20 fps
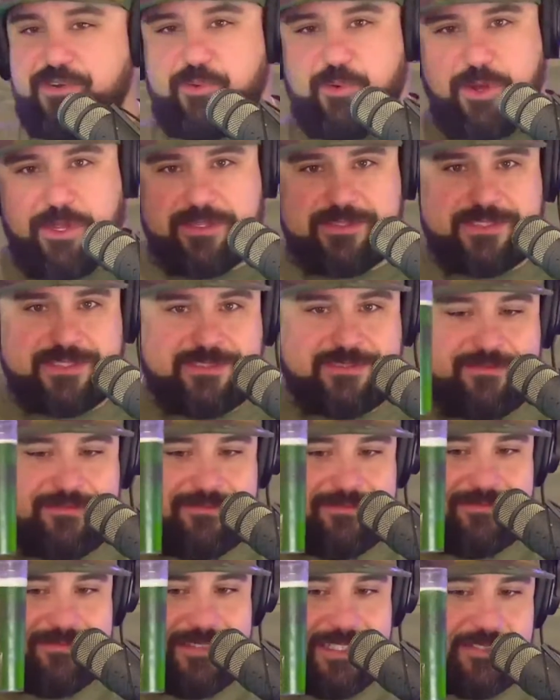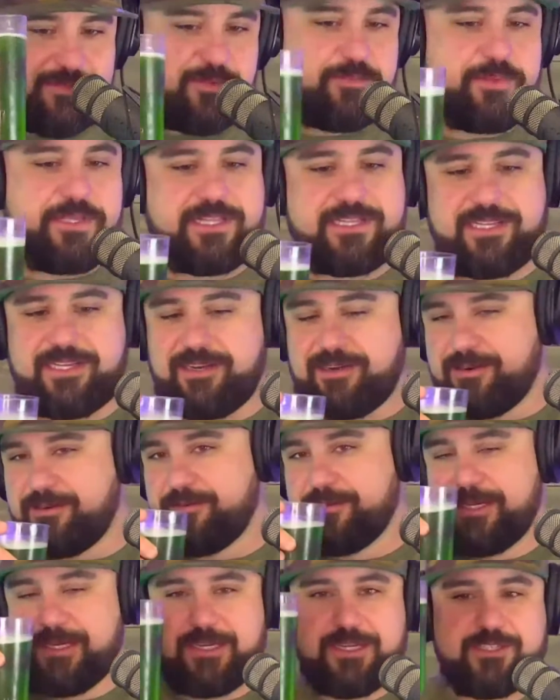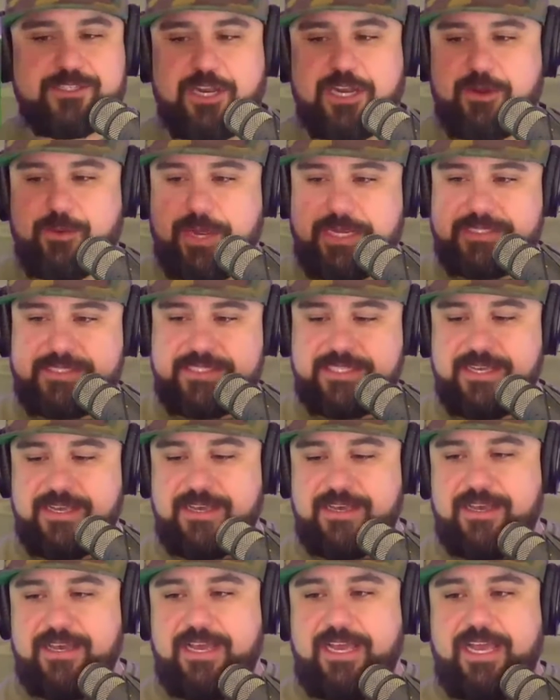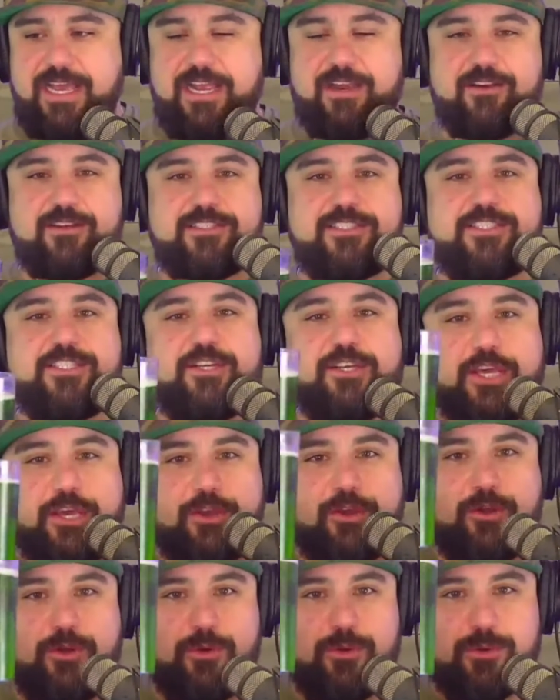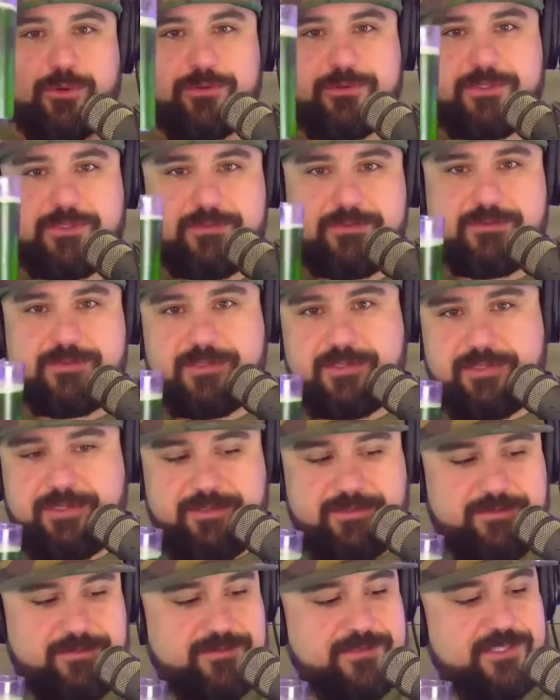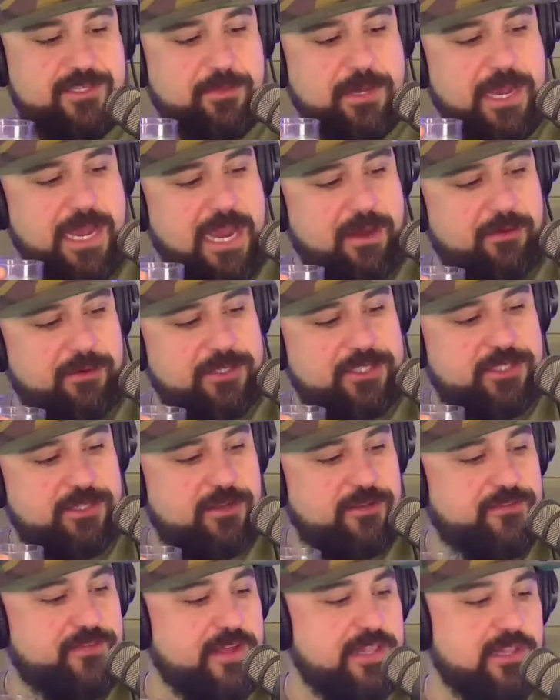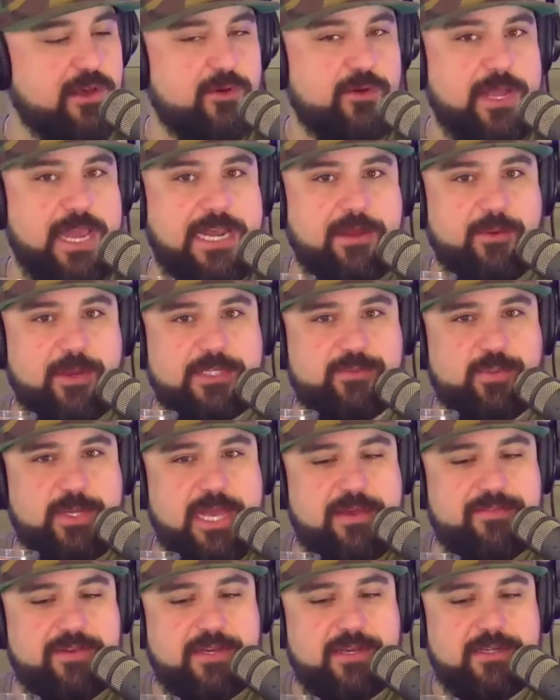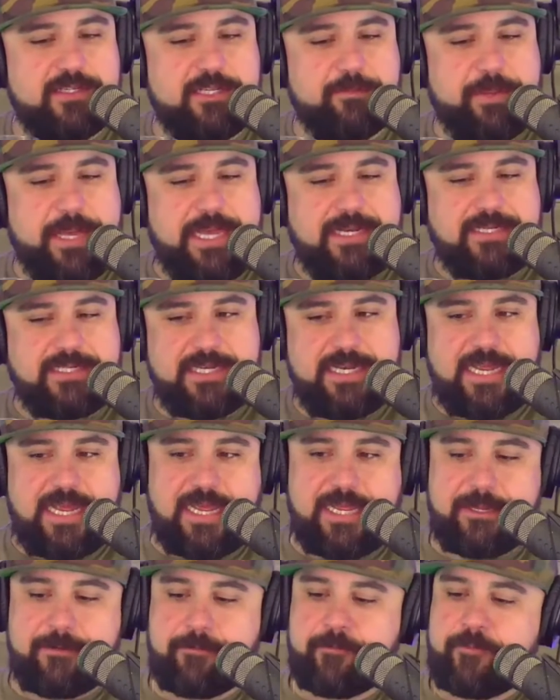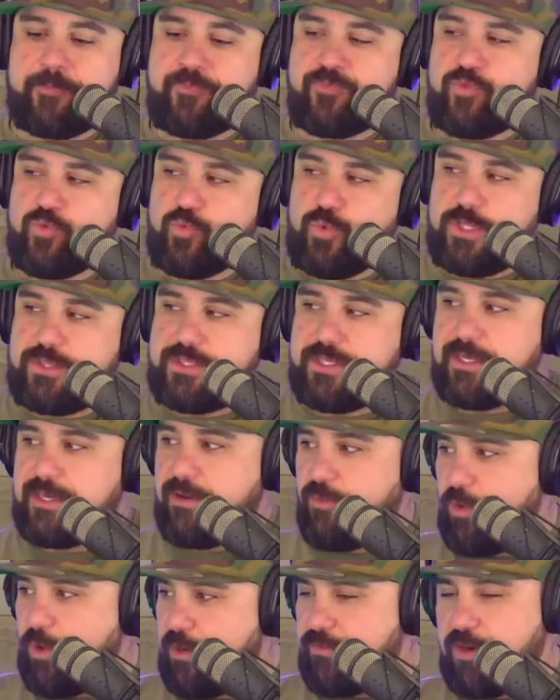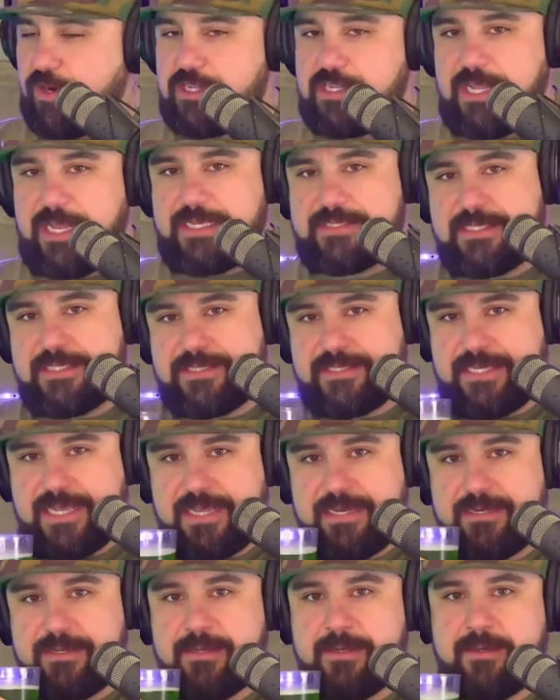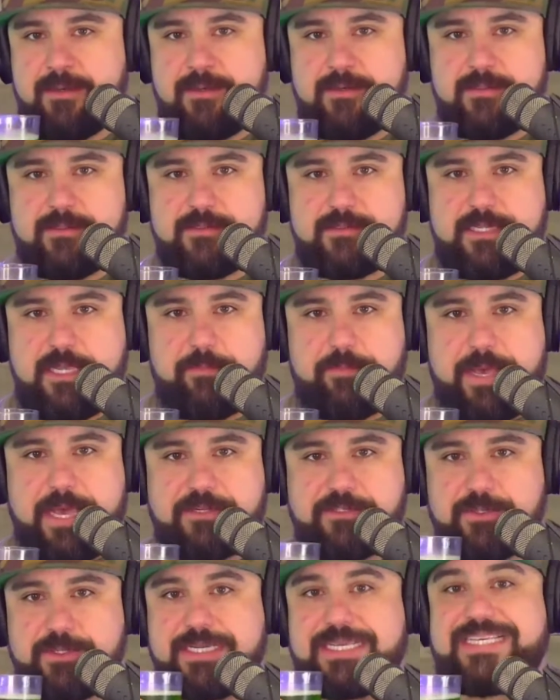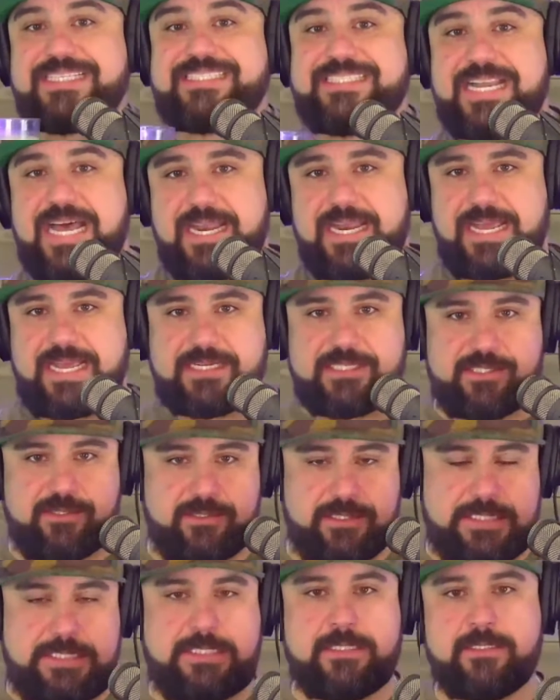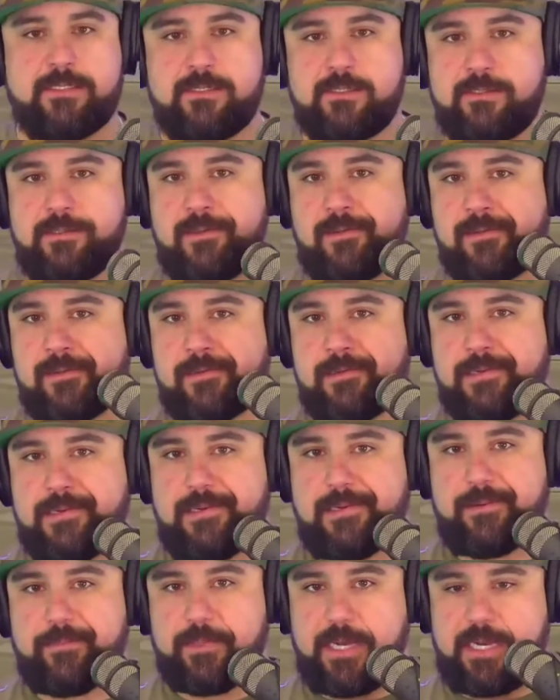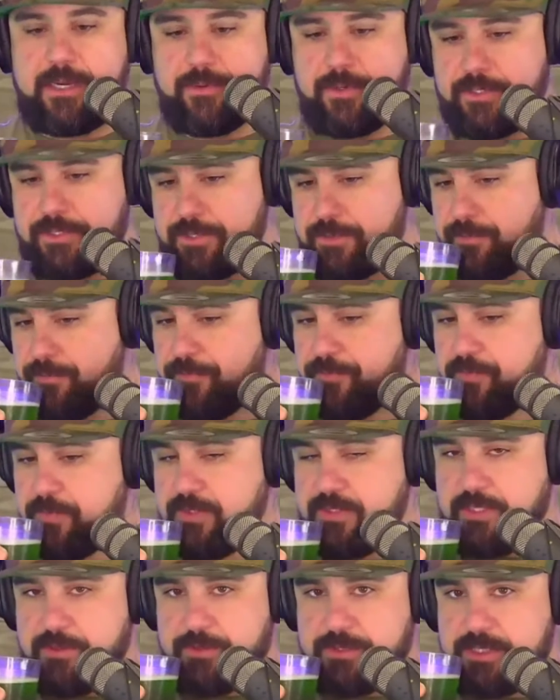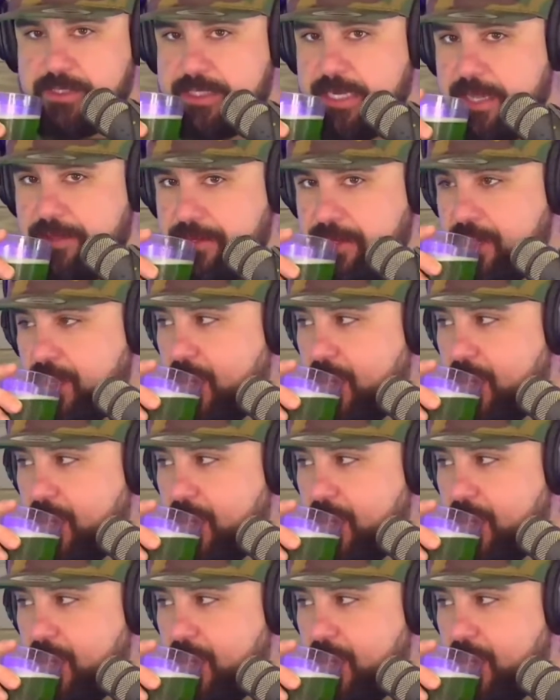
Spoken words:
was, this would be clear. So anyways, here's to you, to my Irish fellow. Anyways, we have a debate today with one of our clients that said St. Patrick is not actually Irish. Said he was Italian.